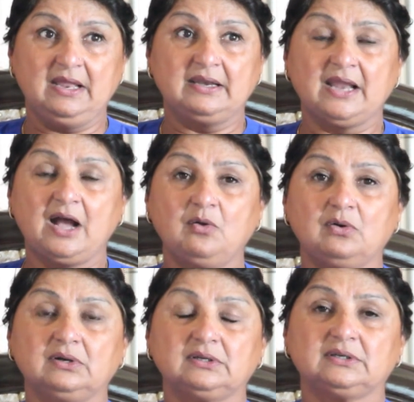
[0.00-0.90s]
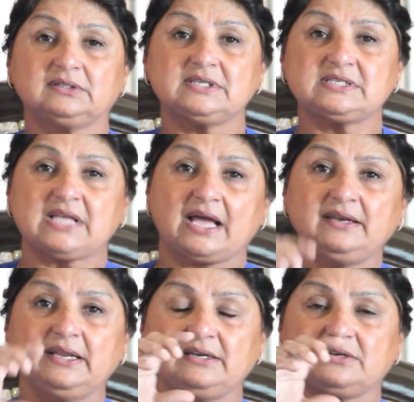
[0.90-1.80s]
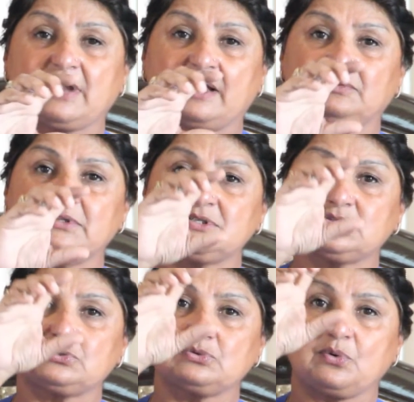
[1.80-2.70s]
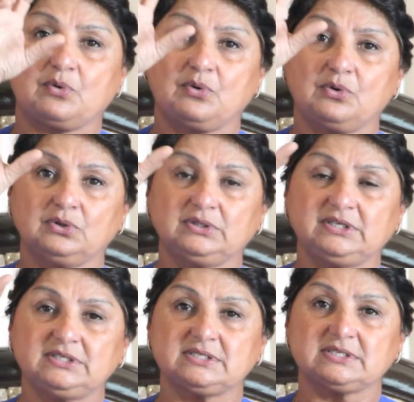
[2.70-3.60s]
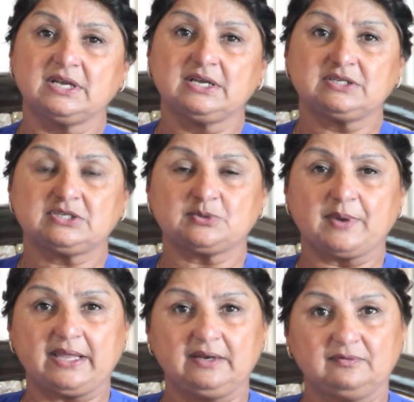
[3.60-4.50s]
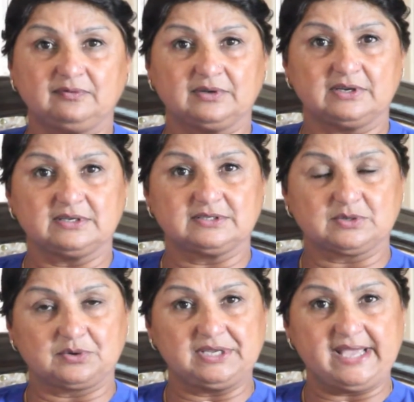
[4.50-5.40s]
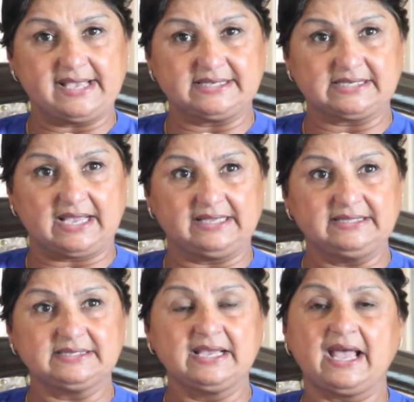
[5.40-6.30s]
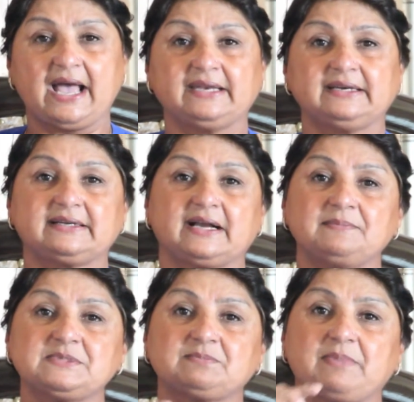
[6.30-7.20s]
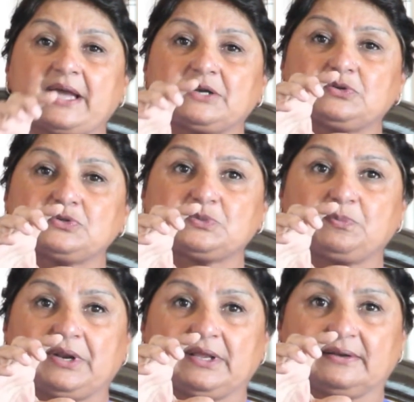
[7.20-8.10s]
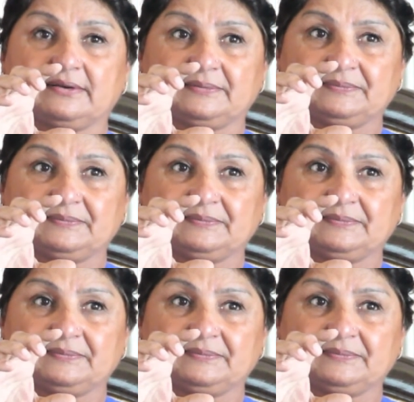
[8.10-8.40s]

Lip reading: Now the sun, it travels through all these 12 zodiac signs and it comes back to spring.